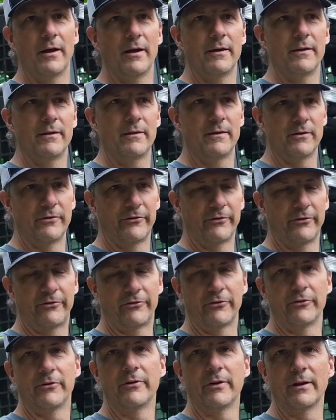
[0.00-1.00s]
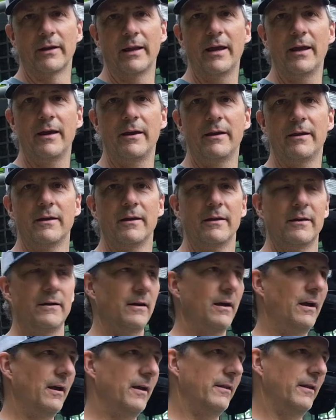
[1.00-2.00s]
there's a certain delay,
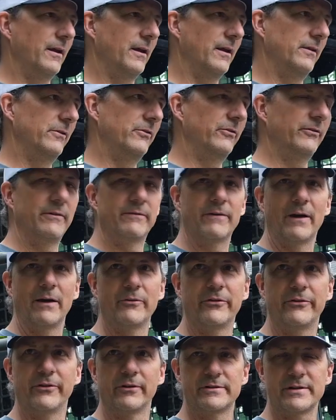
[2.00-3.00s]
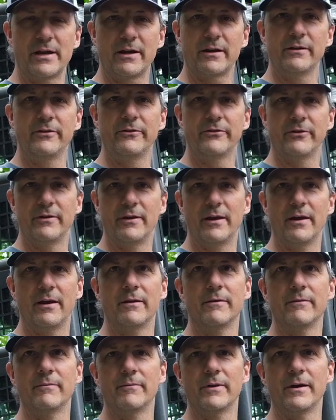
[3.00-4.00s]
and then usually 5 to 6 seconds, and
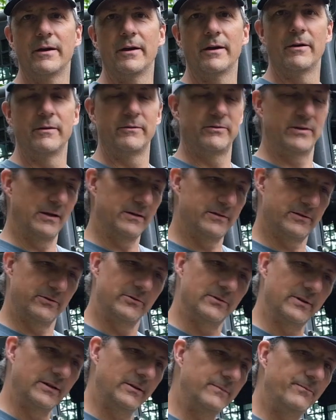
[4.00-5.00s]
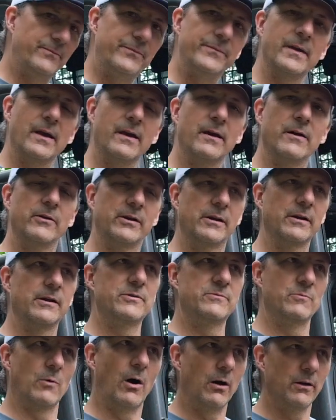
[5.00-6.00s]
then it takes usually we can
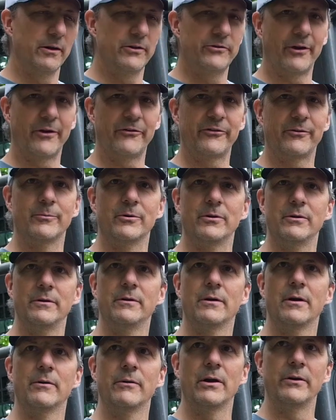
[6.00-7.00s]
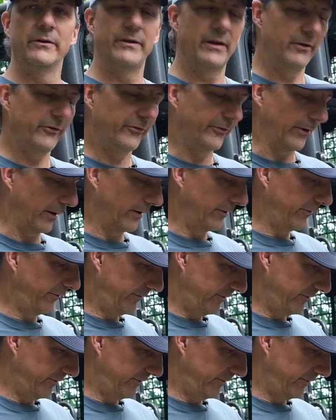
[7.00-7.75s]
all adjustable around 10 seconds